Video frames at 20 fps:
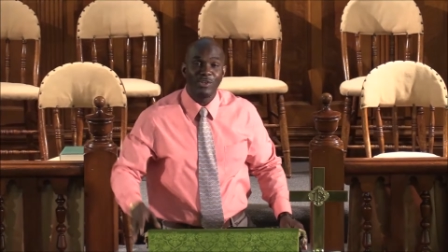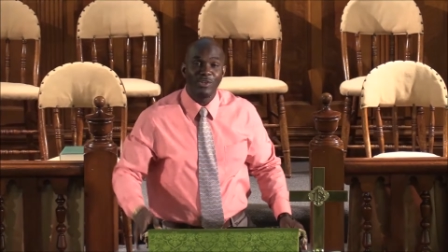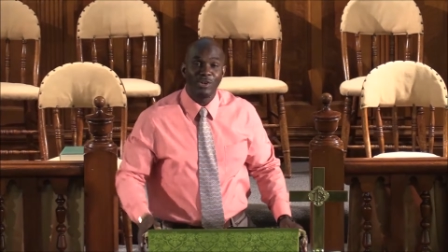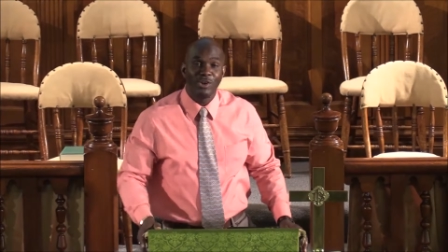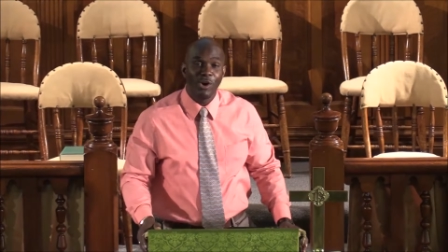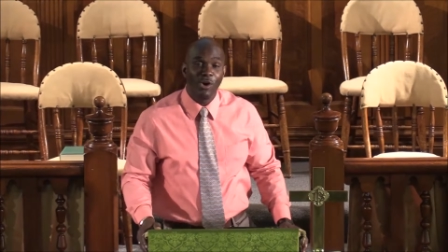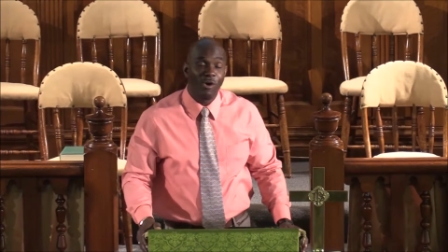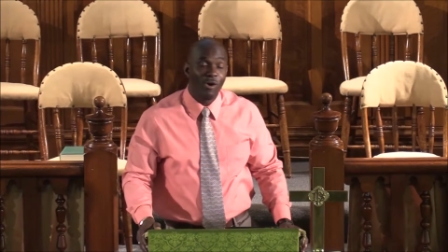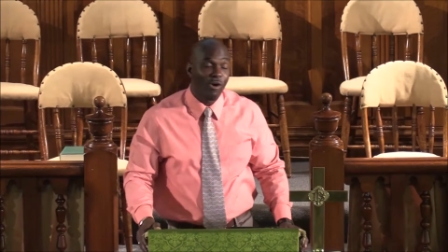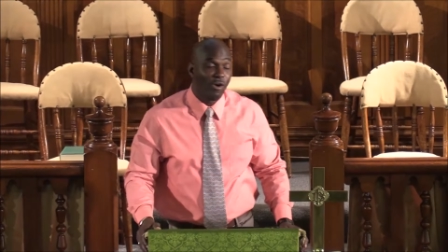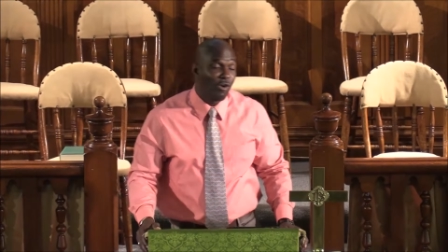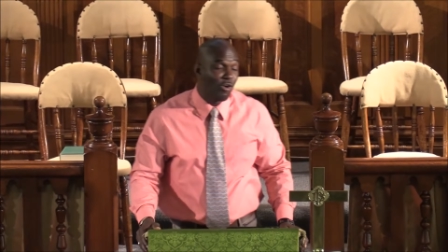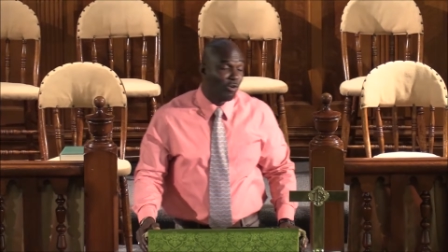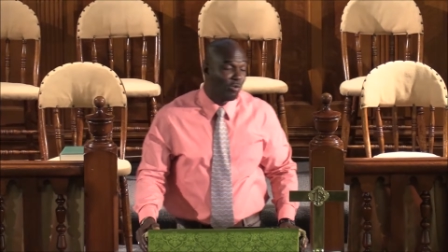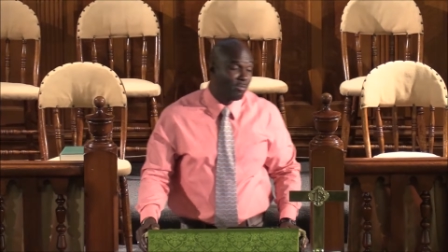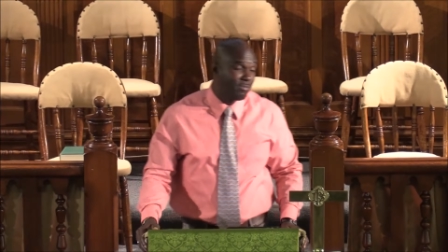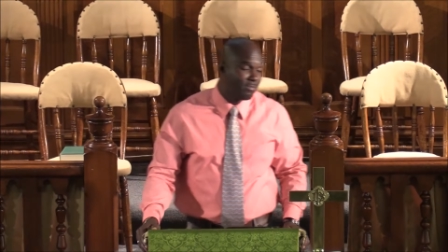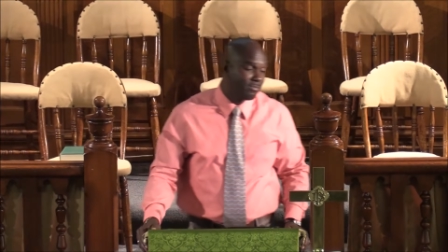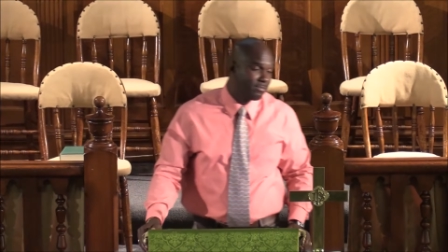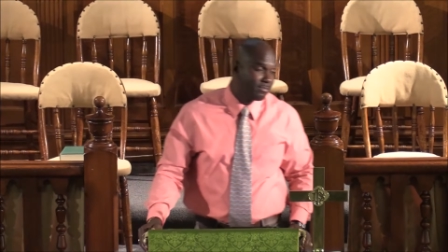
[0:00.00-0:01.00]
you go
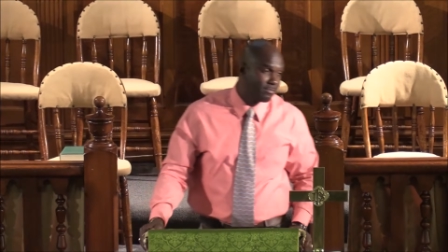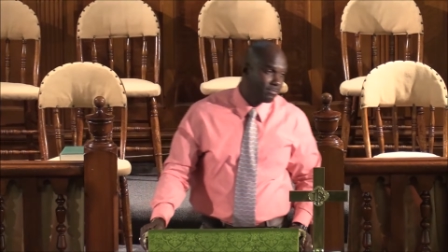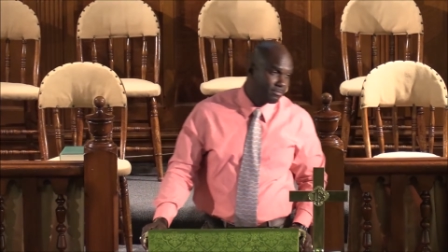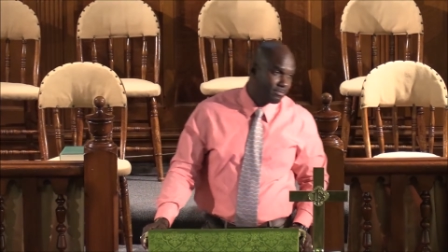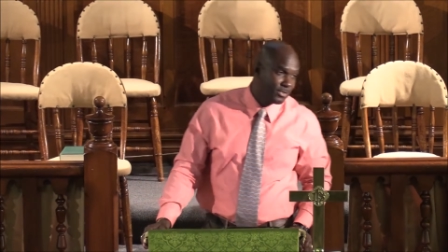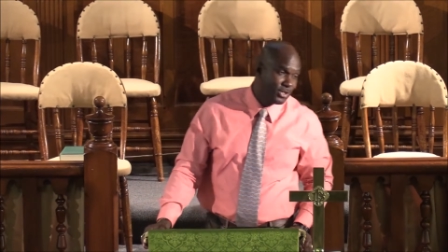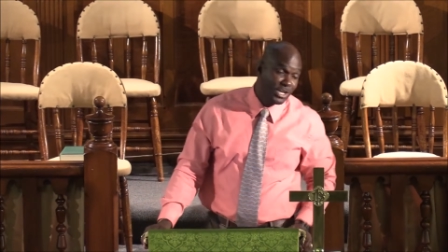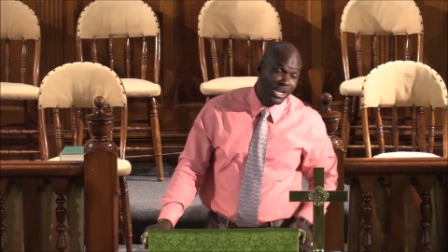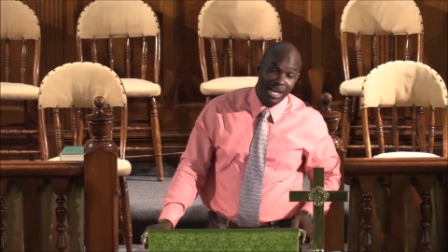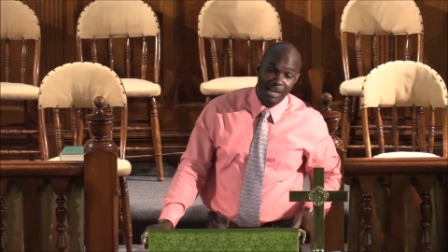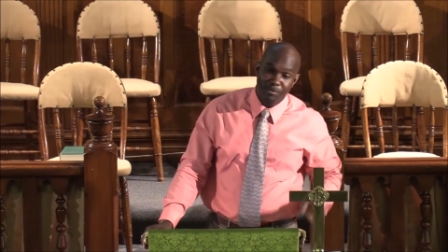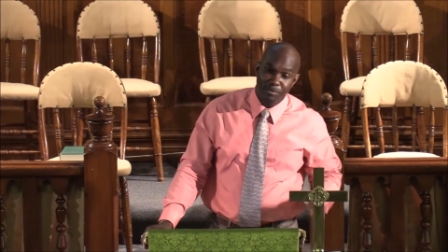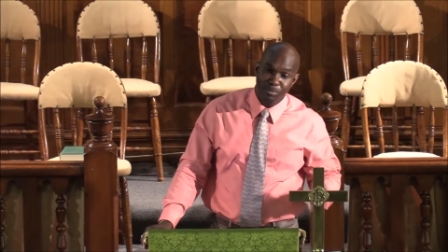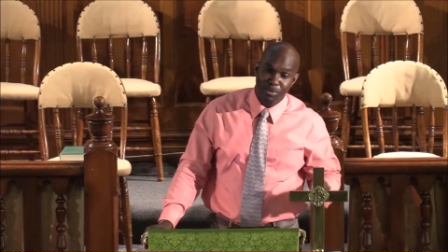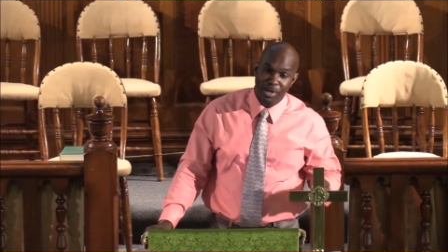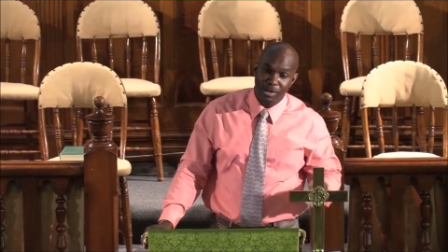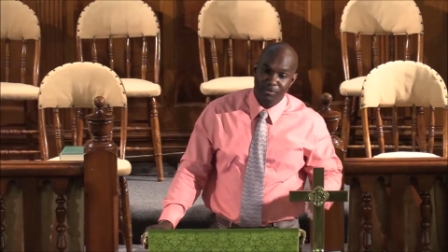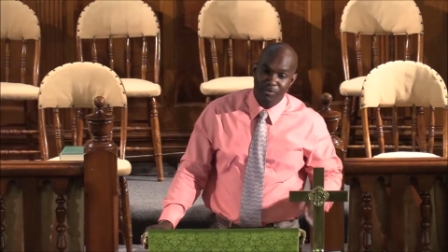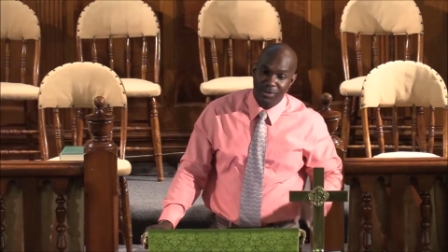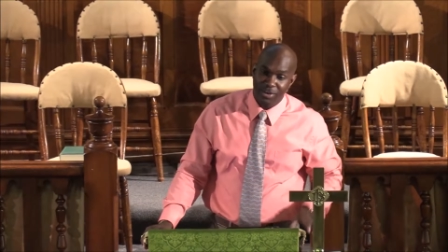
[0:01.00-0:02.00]
home, you're not even
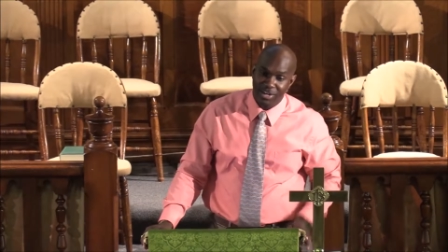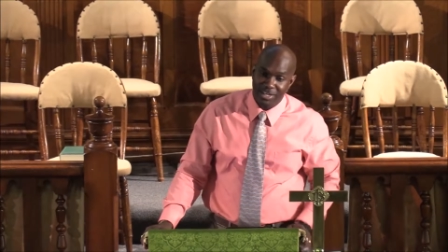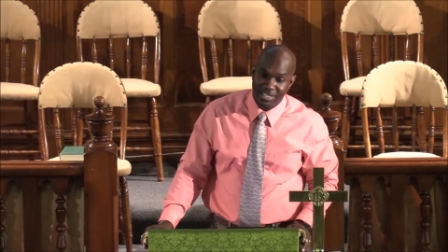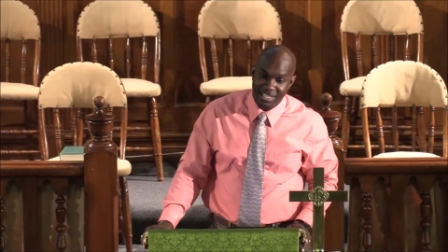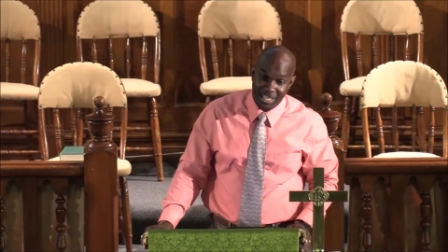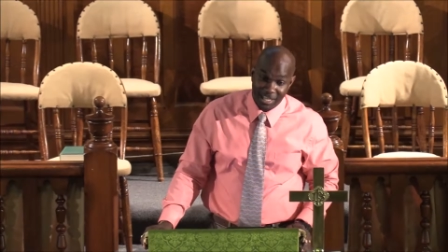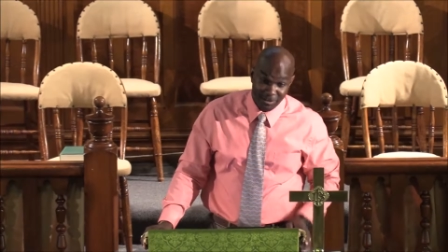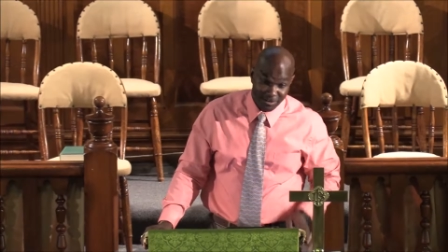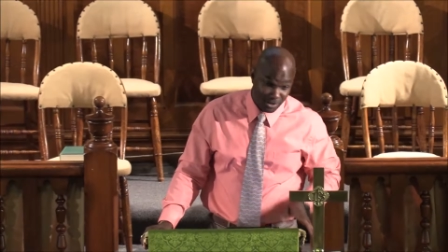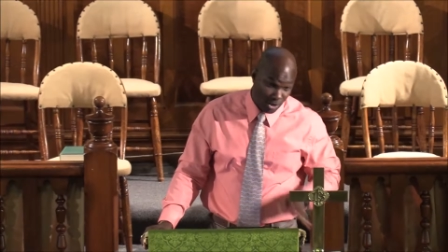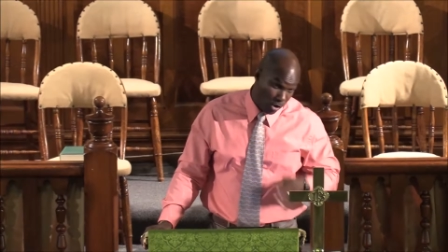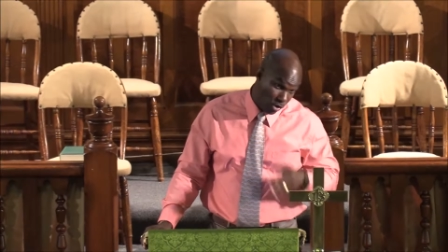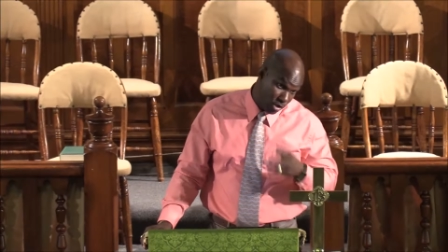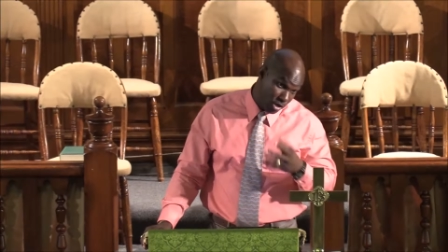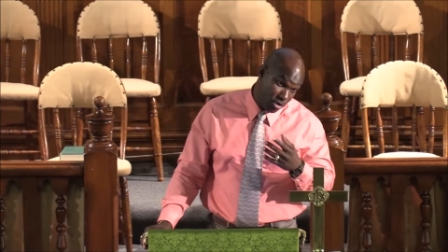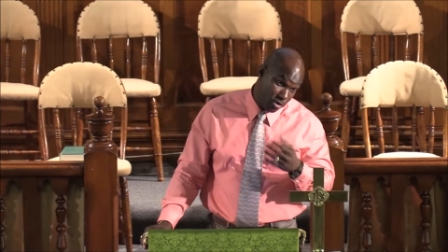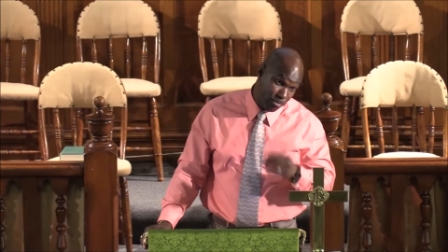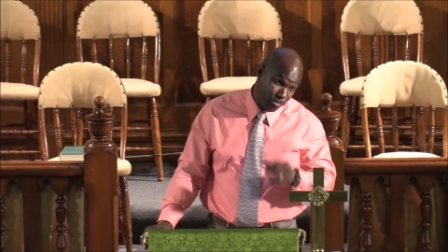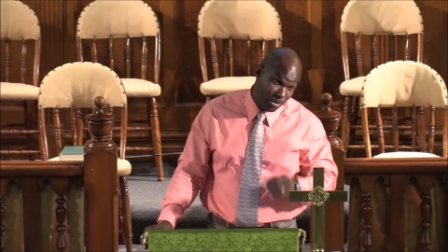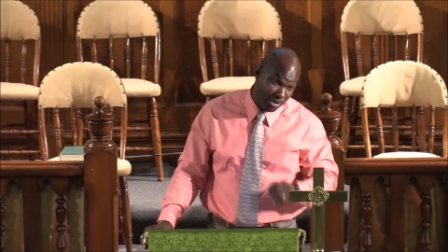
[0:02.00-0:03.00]
praying for yourself. So how are you
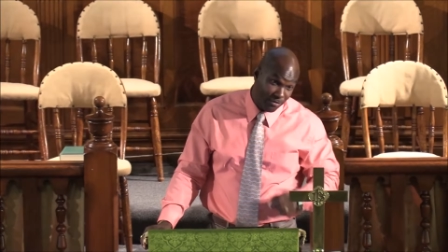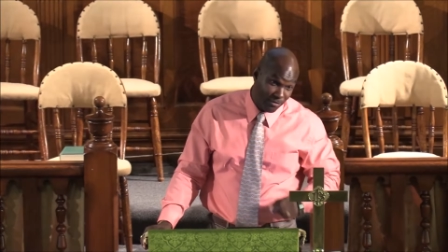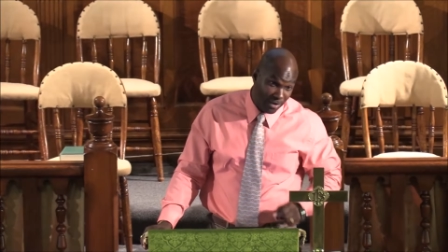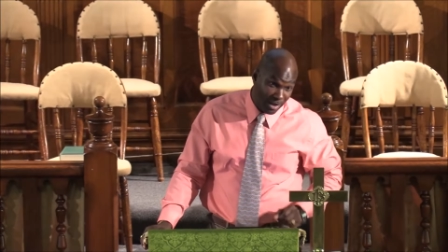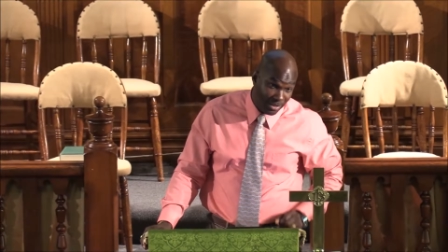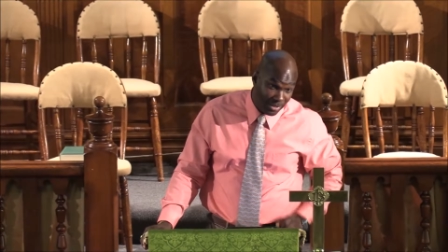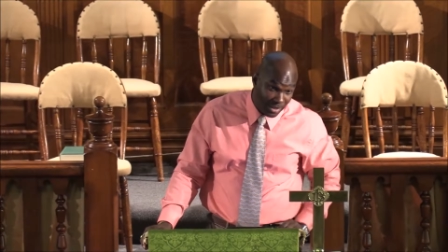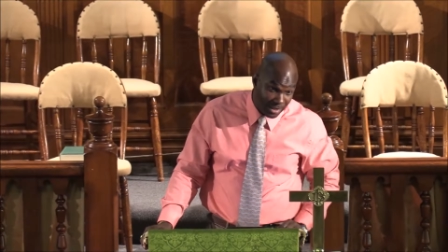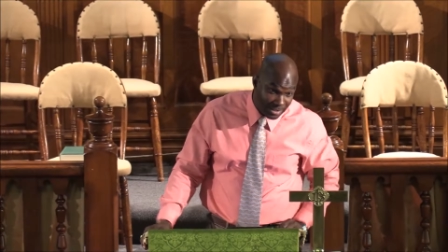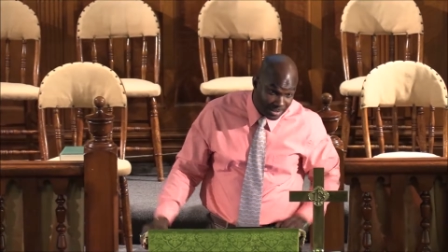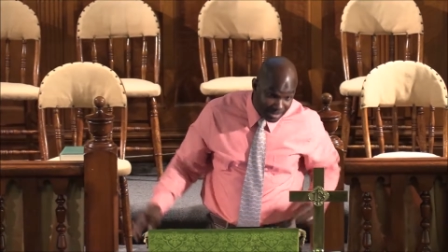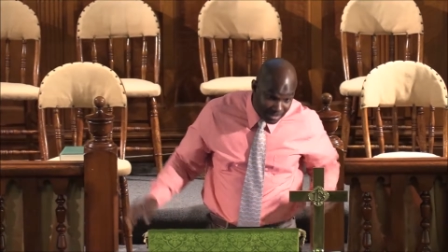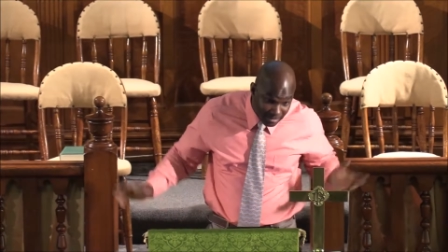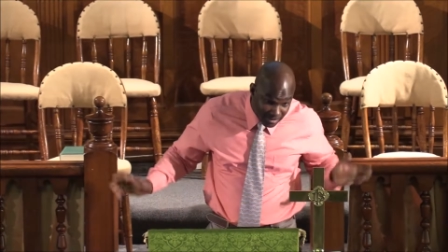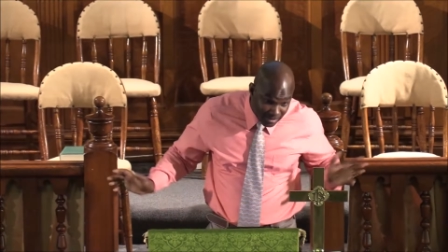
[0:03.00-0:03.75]
going to pray for others?